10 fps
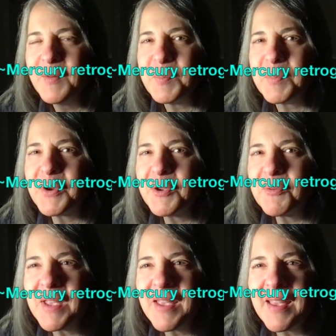
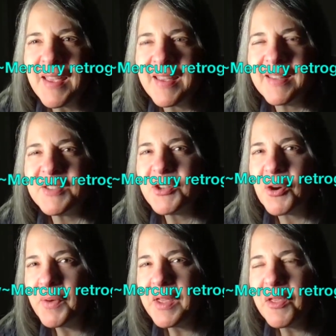Mercury is
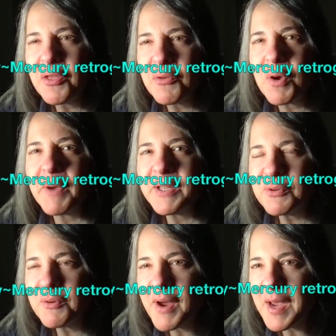going through a
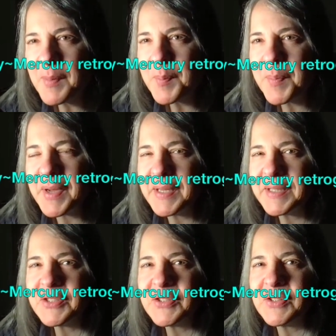retrograde, but
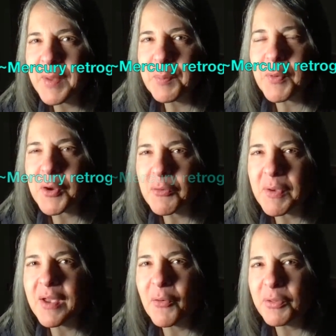it's not Mercury
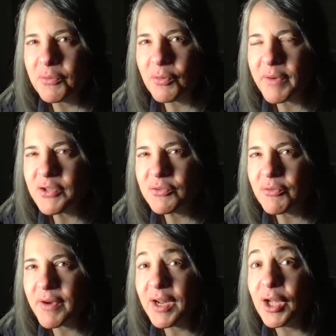going through a
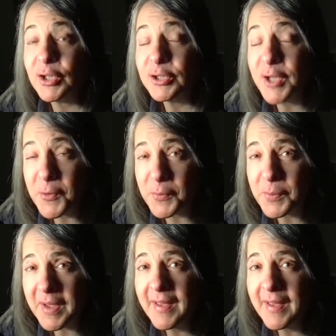retrograde alone.